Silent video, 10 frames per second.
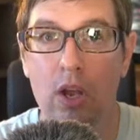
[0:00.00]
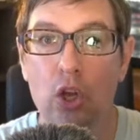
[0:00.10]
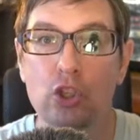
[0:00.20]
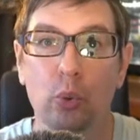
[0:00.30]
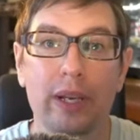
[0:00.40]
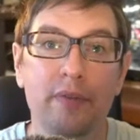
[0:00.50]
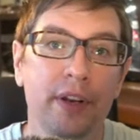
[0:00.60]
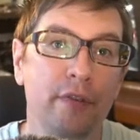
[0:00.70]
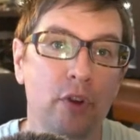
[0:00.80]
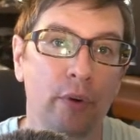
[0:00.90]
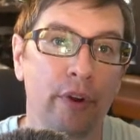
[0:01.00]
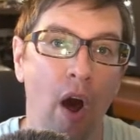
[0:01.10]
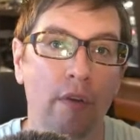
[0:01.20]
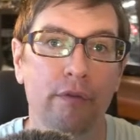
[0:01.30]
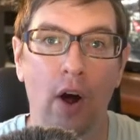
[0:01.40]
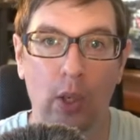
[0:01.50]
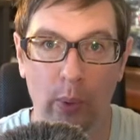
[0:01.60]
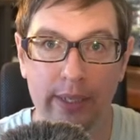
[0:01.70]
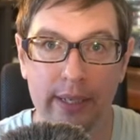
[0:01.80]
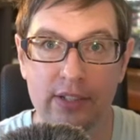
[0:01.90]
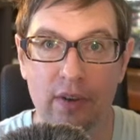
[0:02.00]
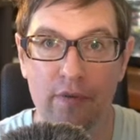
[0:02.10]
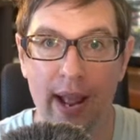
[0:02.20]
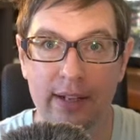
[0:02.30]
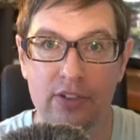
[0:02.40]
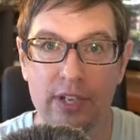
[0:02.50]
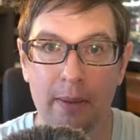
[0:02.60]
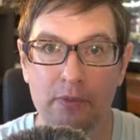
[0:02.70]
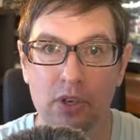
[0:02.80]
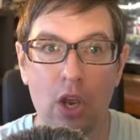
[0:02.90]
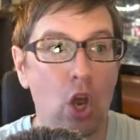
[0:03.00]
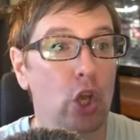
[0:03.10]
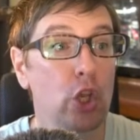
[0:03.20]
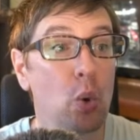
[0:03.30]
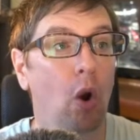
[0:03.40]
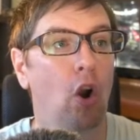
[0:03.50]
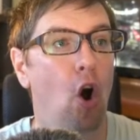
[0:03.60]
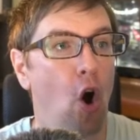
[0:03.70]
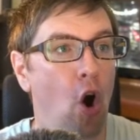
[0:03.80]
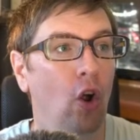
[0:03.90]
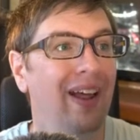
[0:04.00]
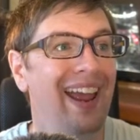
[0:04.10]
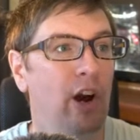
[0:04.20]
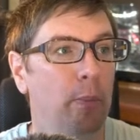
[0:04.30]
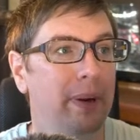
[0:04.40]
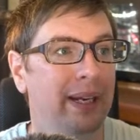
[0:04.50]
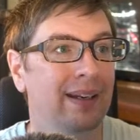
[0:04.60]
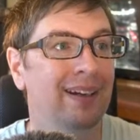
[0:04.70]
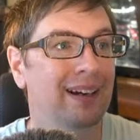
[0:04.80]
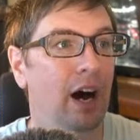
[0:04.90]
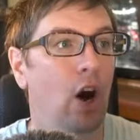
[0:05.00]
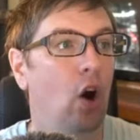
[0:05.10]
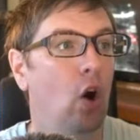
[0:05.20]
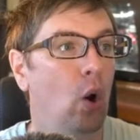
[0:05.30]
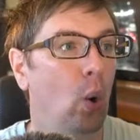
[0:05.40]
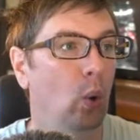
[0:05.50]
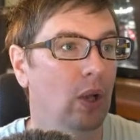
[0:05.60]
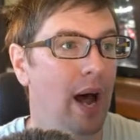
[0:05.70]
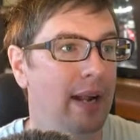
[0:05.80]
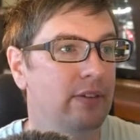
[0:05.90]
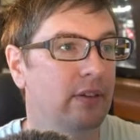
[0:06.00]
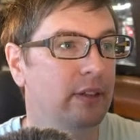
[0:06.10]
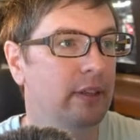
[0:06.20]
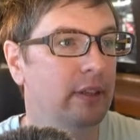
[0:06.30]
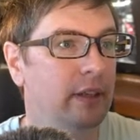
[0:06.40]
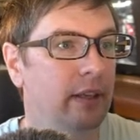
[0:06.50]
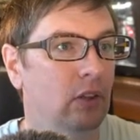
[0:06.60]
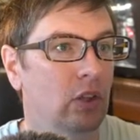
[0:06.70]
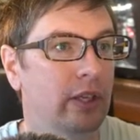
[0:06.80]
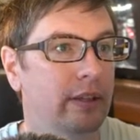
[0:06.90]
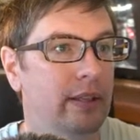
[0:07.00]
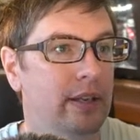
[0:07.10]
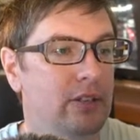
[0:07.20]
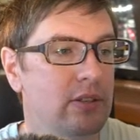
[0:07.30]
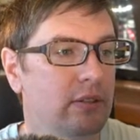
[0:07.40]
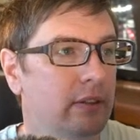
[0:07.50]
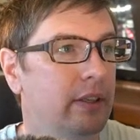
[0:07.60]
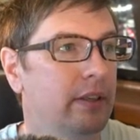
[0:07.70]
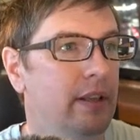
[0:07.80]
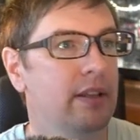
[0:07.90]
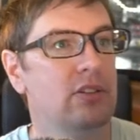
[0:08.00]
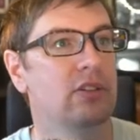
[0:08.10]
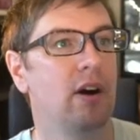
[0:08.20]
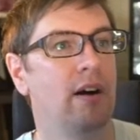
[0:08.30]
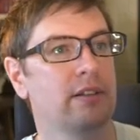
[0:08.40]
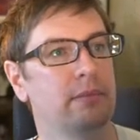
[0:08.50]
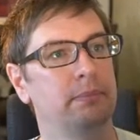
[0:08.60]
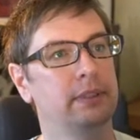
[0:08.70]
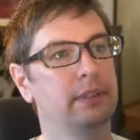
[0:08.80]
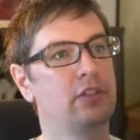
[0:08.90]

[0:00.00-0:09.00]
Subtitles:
So even if you're not following these advanced tips, you are all helping a whole lot. And look at this. Look at that. This is awesome. It's